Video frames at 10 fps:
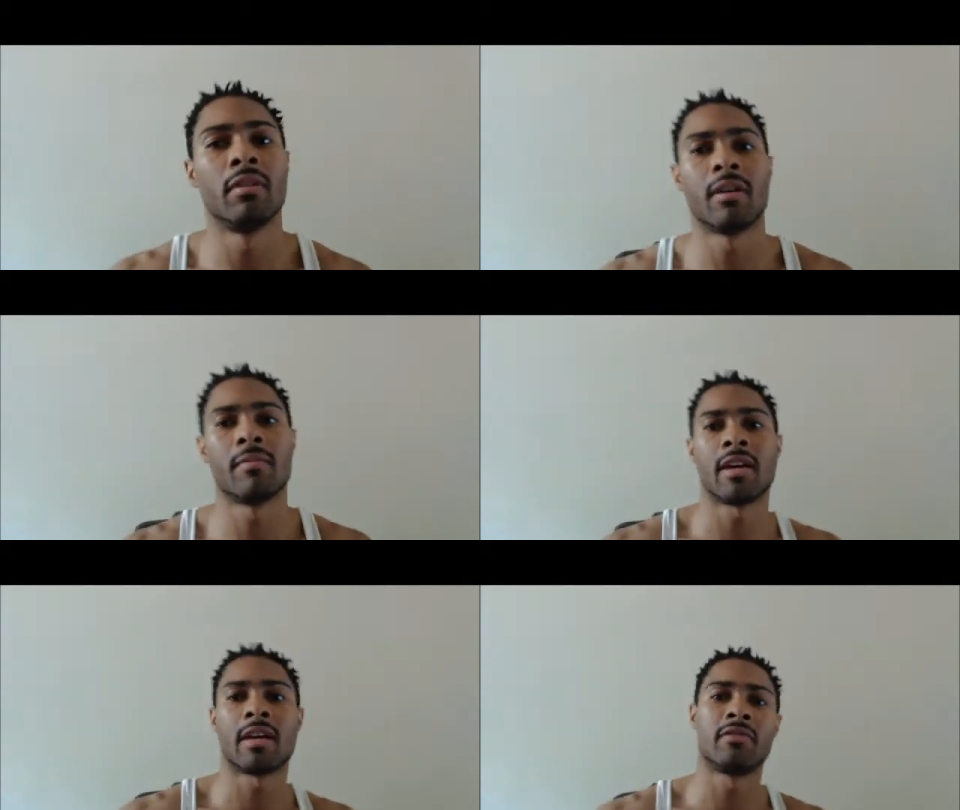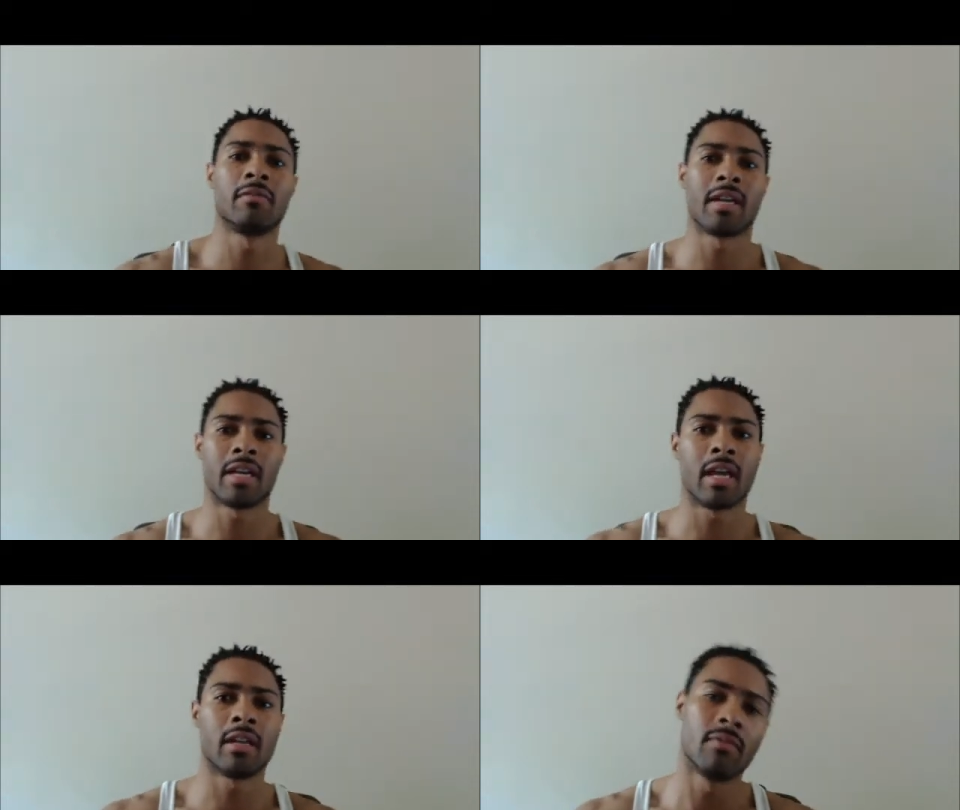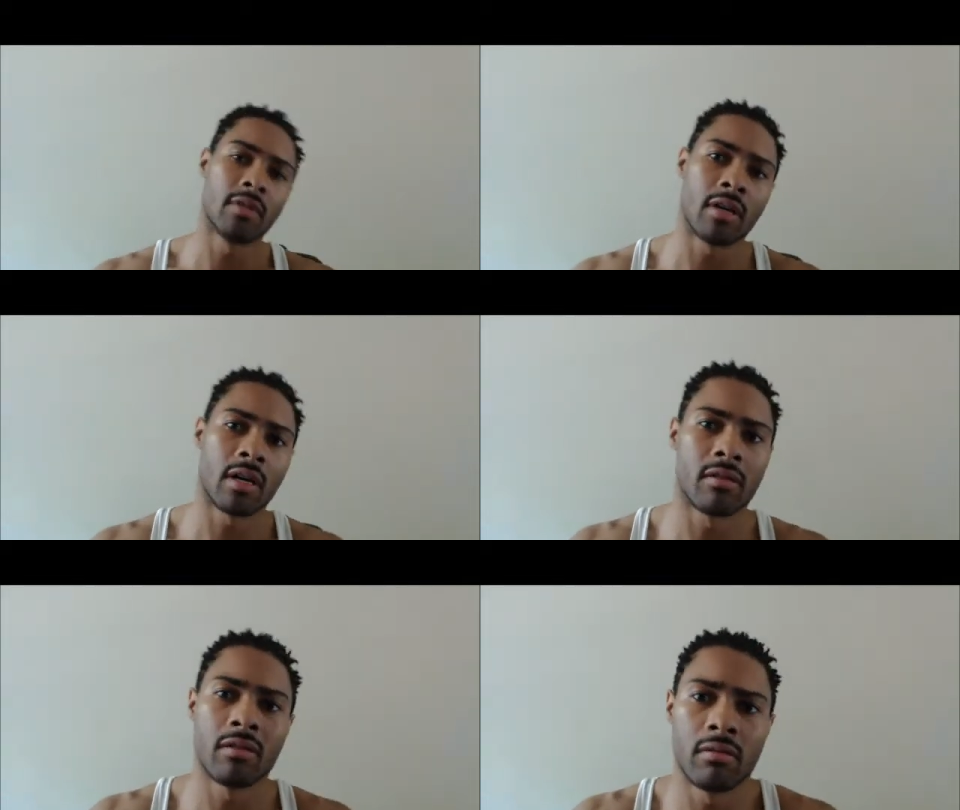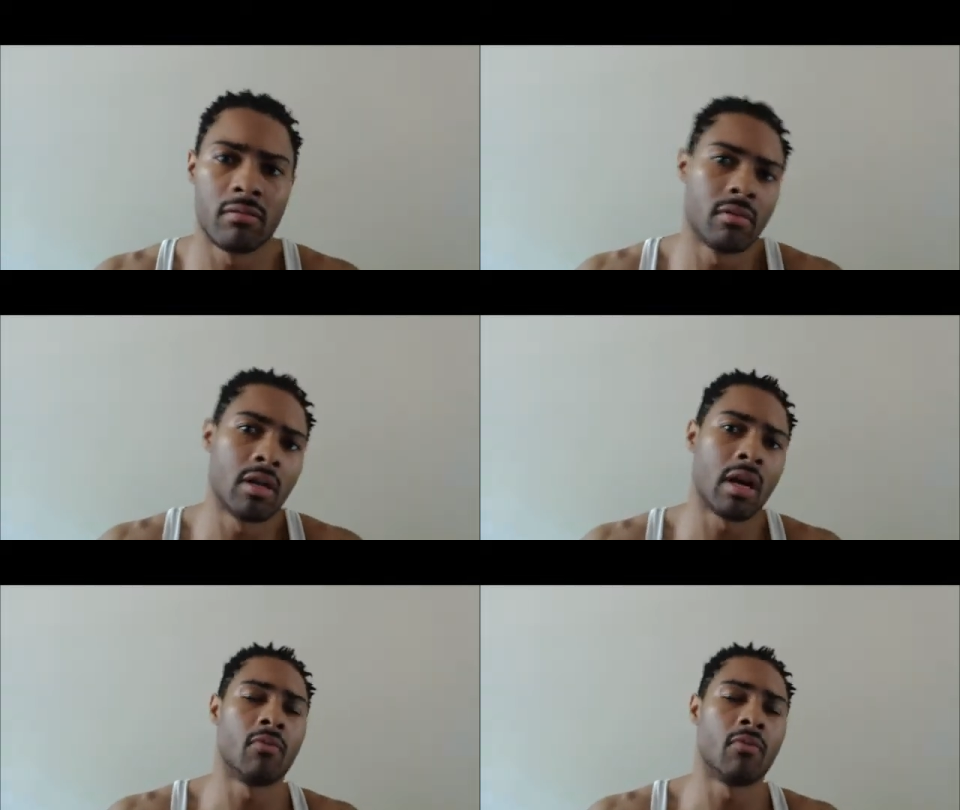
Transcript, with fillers: You know what I mean? I treat them like candy, which I, you,